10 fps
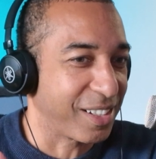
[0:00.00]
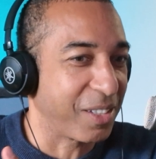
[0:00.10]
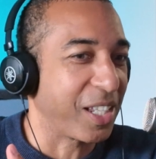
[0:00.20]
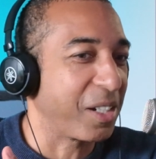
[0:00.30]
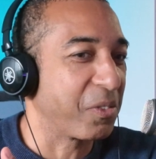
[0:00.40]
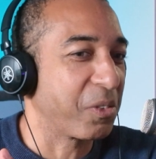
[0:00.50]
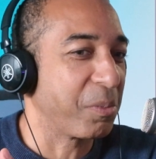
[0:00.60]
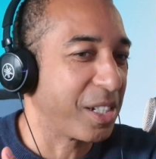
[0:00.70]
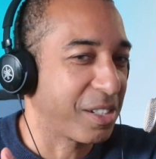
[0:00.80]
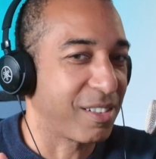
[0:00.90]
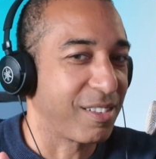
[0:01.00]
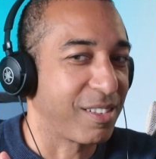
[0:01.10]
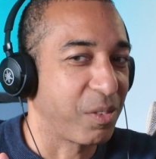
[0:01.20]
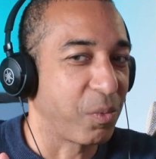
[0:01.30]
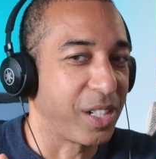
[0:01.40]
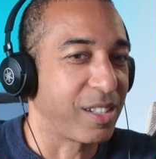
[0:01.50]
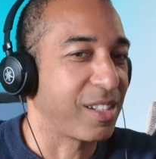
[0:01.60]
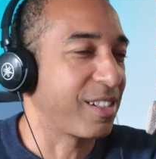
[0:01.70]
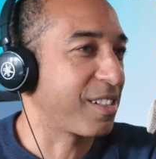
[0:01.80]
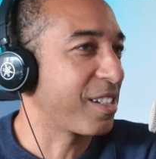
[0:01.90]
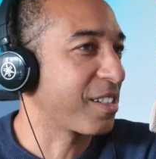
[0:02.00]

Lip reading: give that information when it's